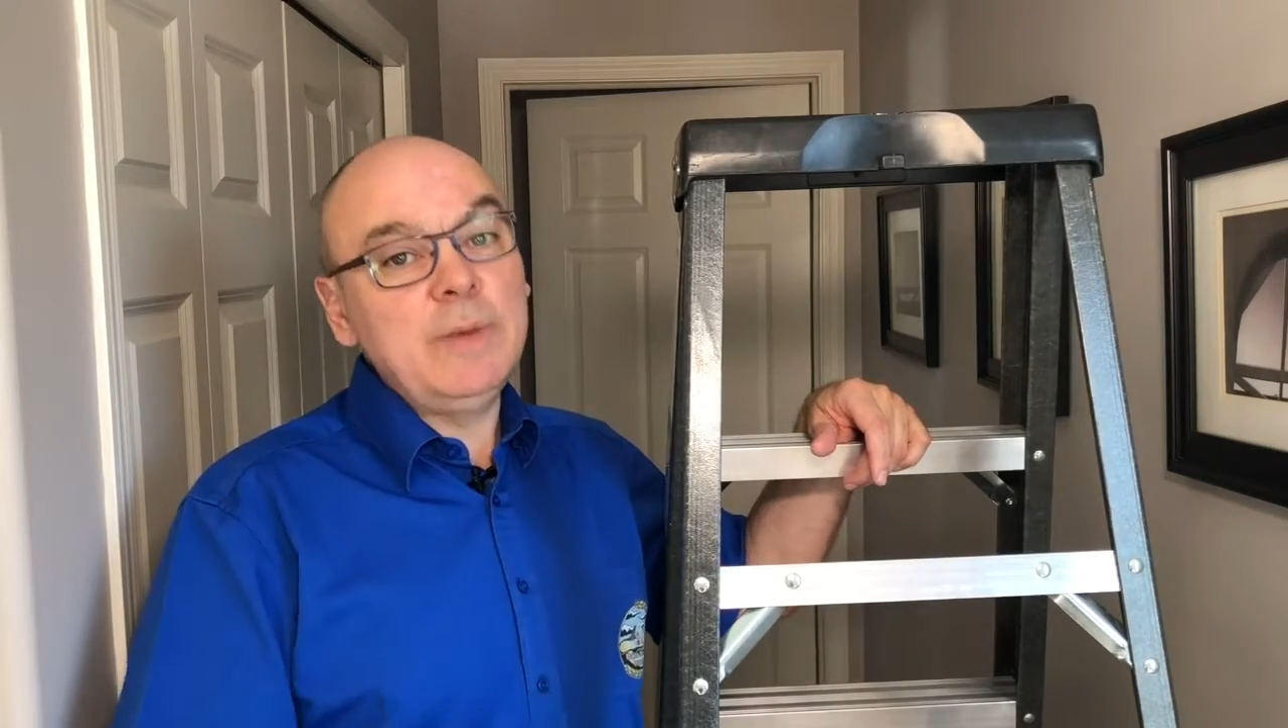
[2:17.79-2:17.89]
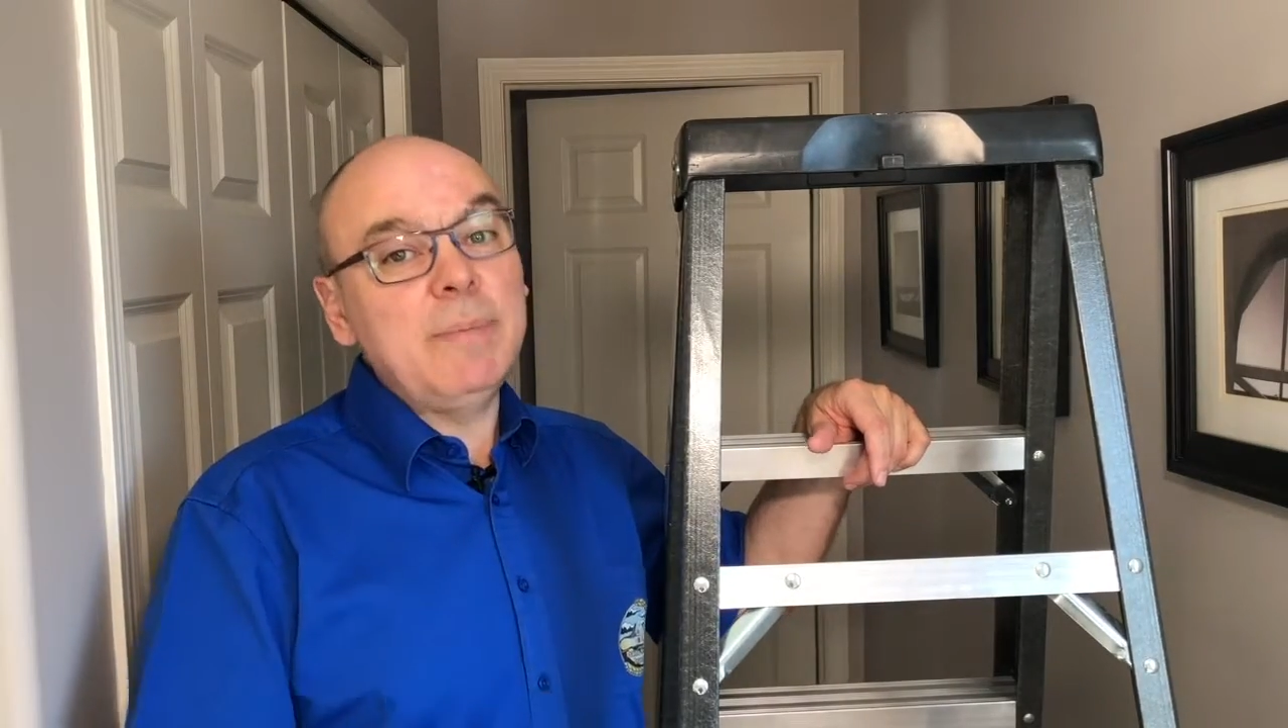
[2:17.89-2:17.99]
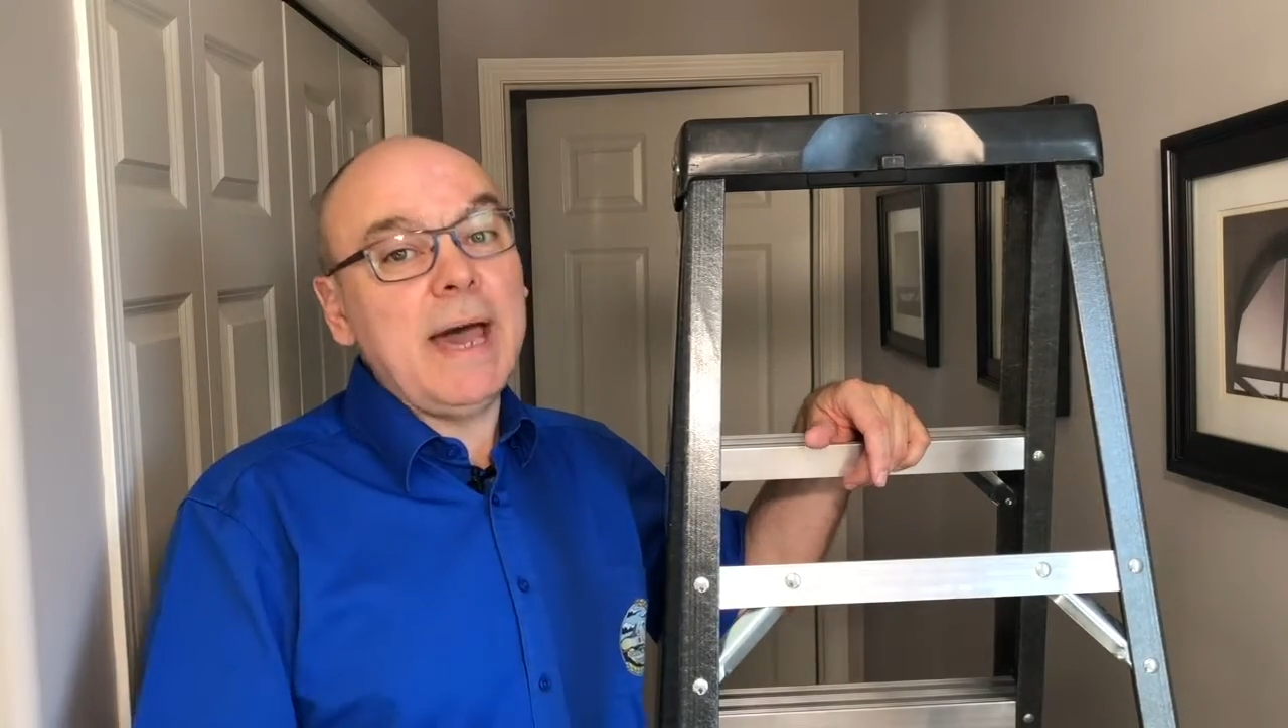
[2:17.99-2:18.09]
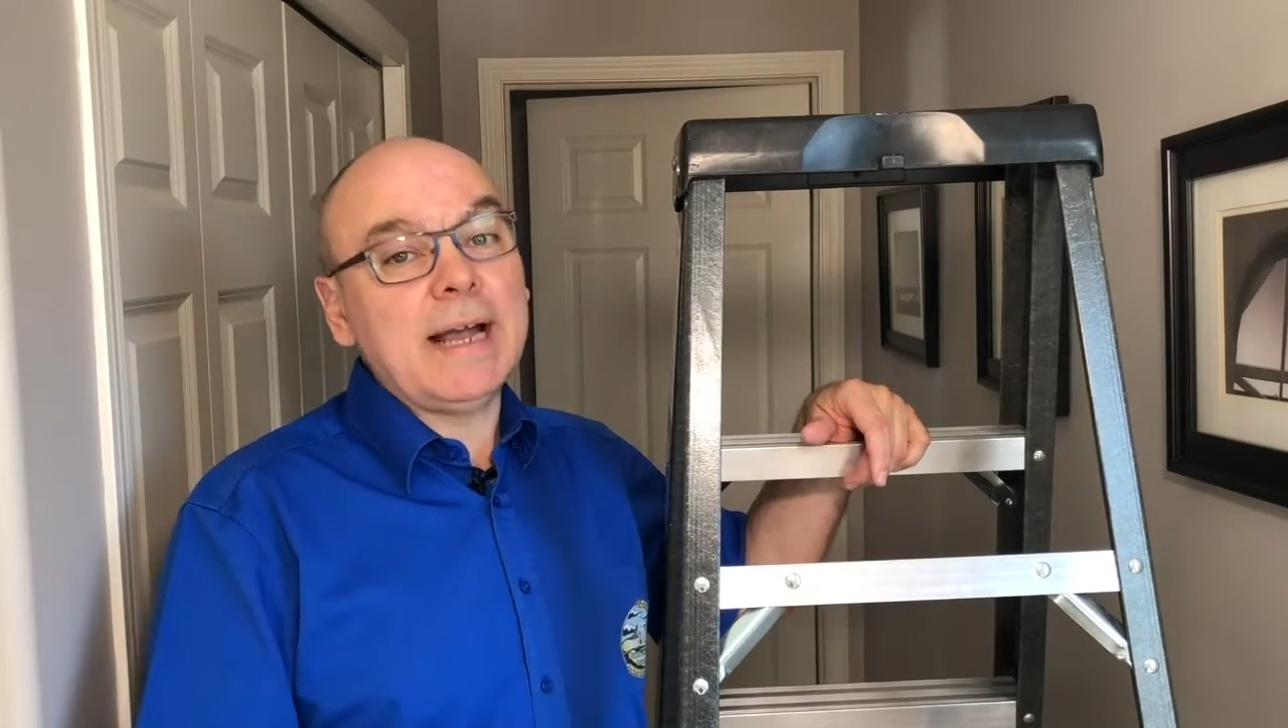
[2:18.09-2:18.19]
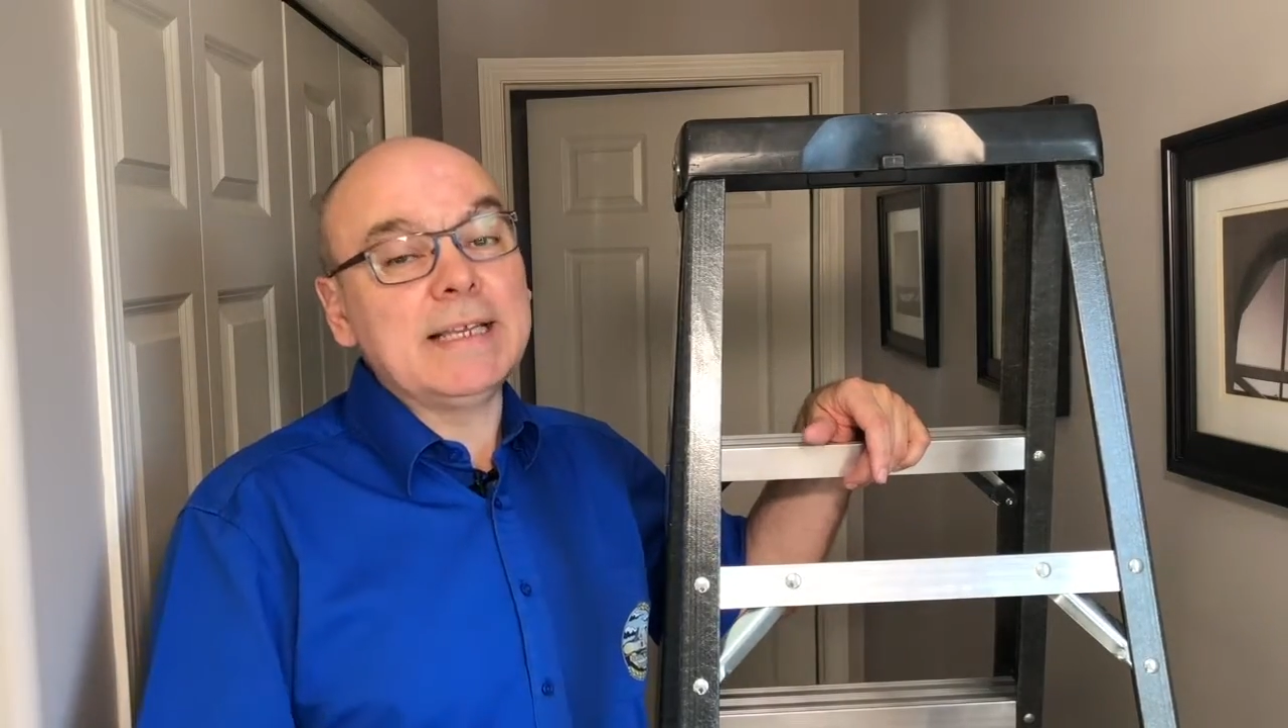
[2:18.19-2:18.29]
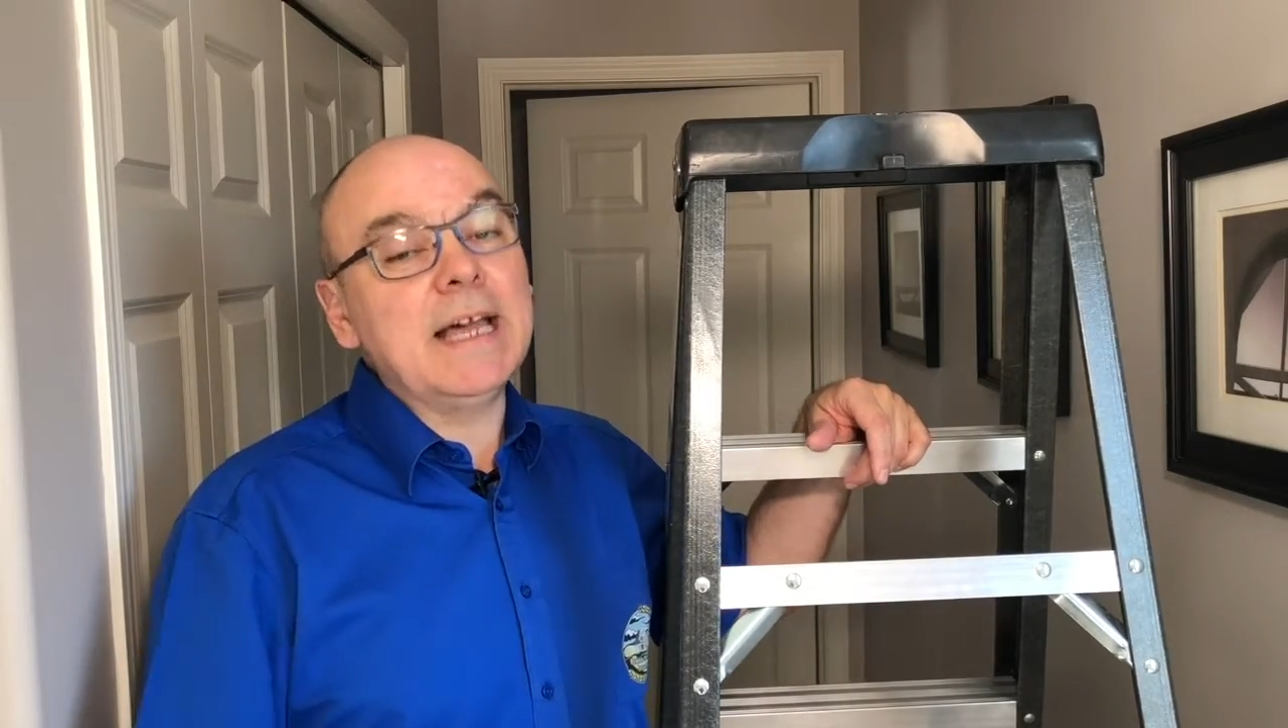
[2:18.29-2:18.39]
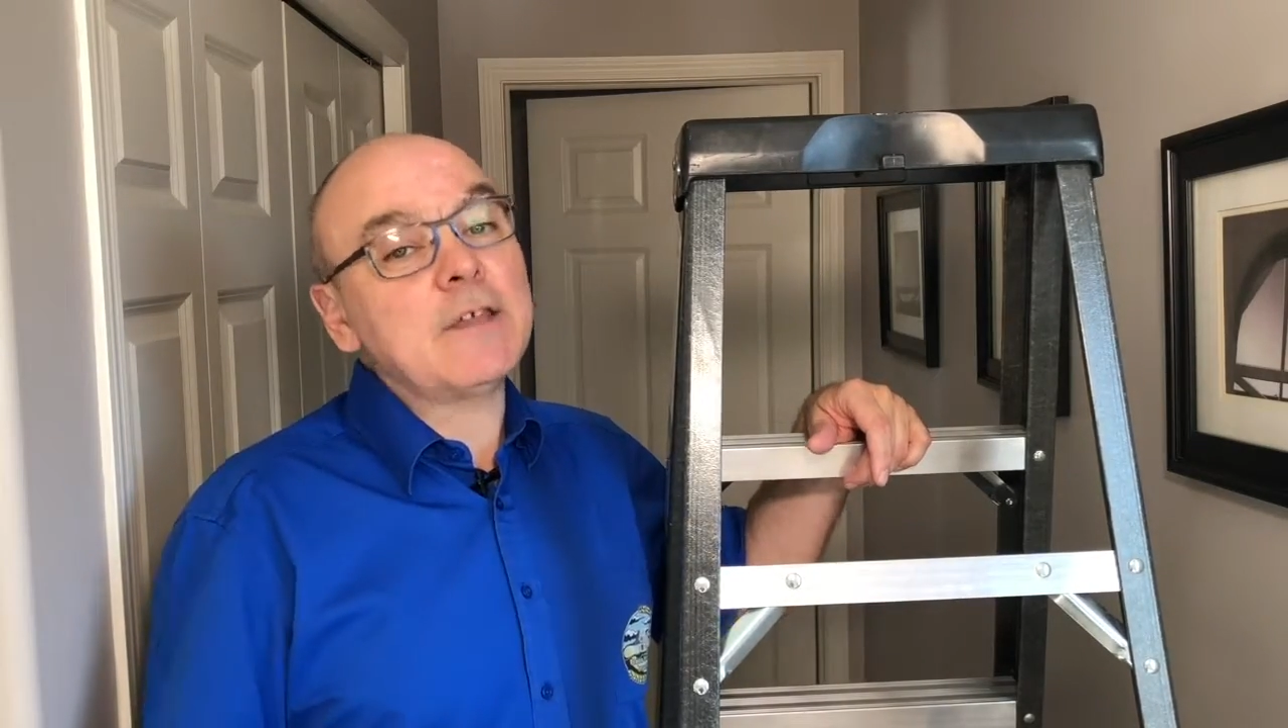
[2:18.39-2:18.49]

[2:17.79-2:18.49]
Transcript: be back